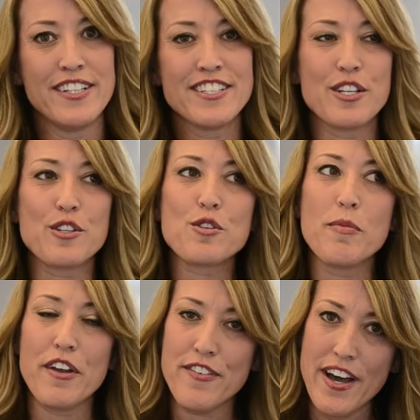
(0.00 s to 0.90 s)
So those are
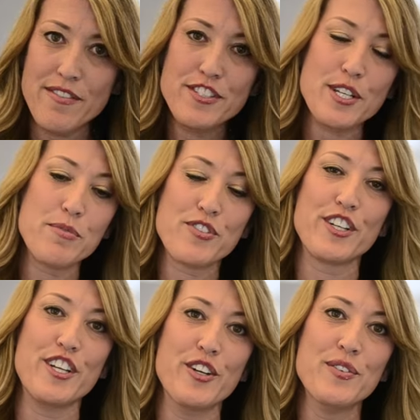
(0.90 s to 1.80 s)
my 5 tips for
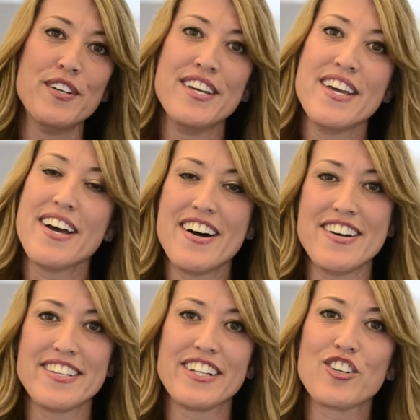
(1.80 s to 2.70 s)
you
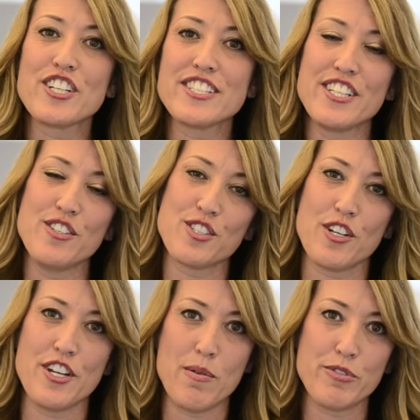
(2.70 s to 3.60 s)
on increasing user
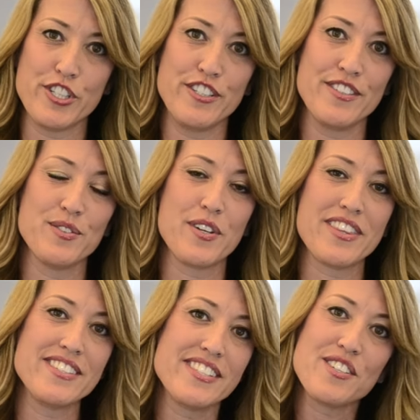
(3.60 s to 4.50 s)
adoption
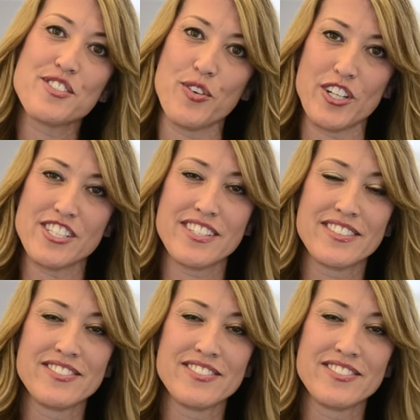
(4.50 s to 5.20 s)
within Salesforce.